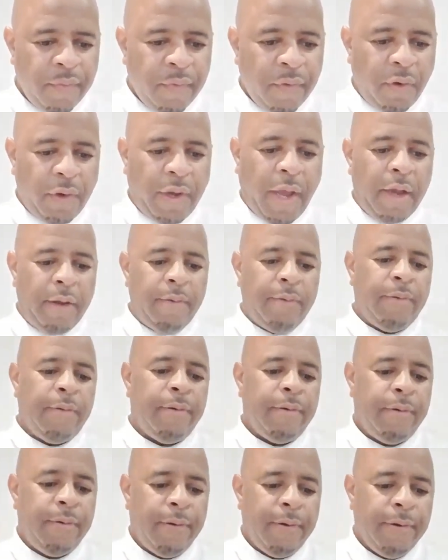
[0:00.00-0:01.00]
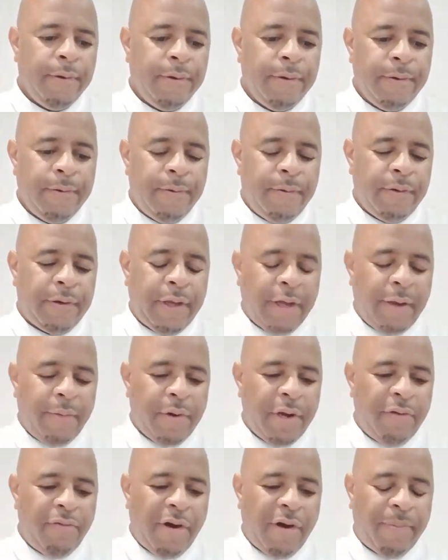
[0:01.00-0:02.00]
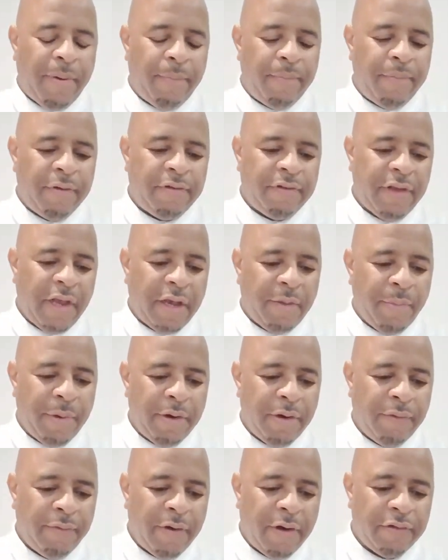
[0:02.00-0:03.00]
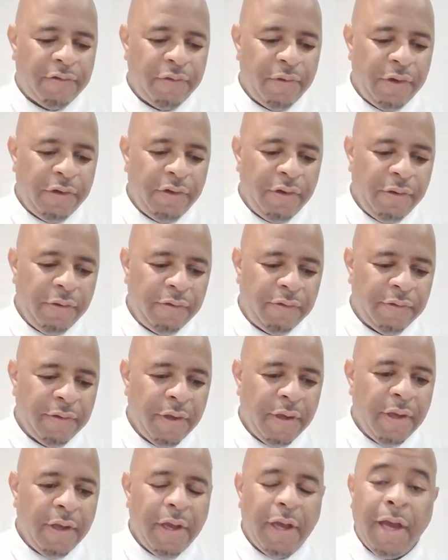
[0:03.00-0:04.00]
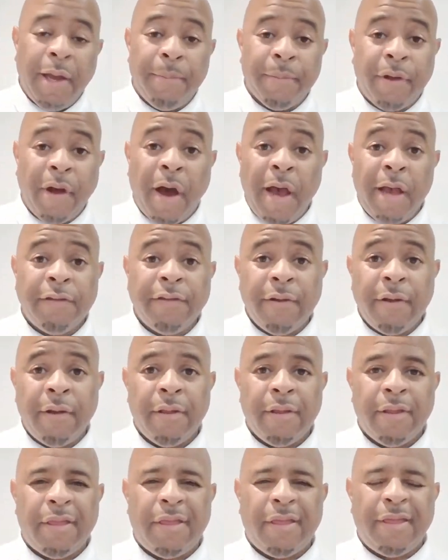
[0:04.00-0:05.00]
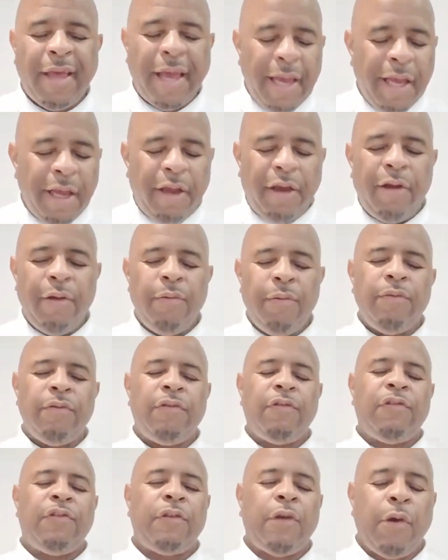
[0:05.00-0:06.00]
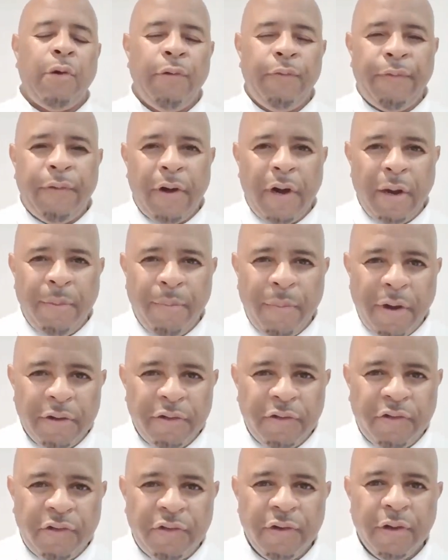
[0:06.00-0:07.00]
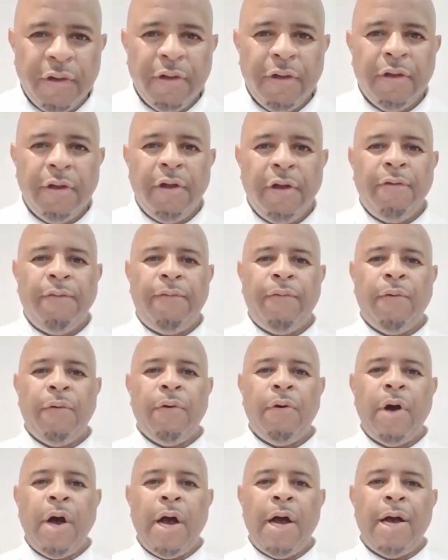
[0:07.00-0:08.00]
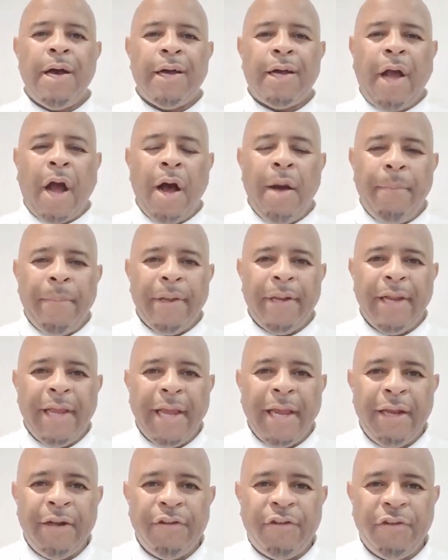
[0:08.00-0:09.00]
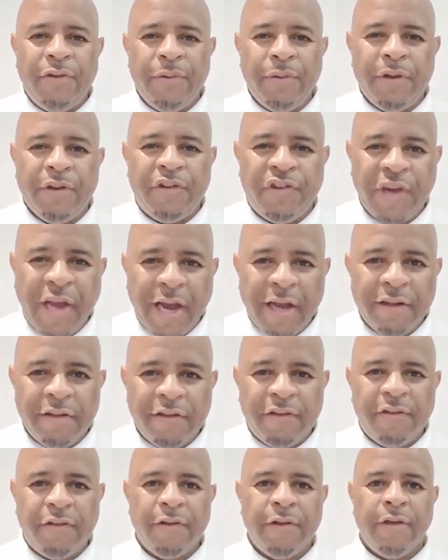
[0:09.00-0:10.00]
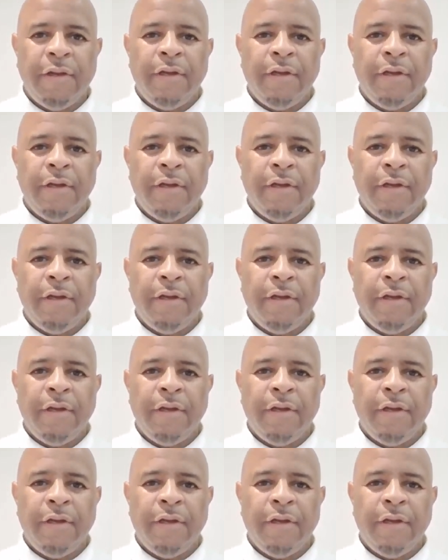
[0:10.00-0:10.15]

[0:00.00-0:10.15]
Okay, I'm going to wrap up this segment of Arsenal News. Guys, thank you so very much for coming into the chat.